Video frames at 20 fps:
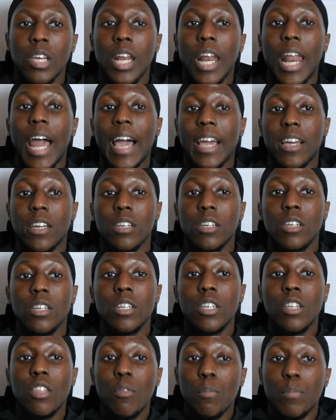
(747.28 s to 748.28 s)
like
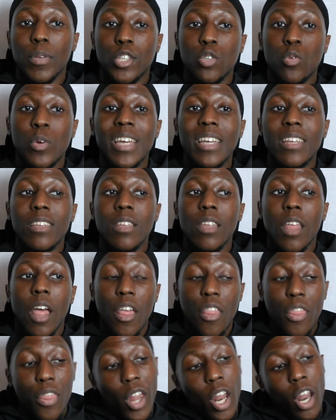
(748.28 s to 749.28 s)
between
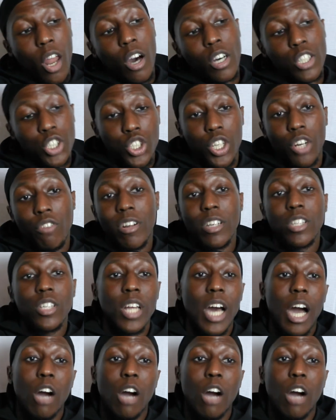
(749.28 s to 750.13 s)
the last generation,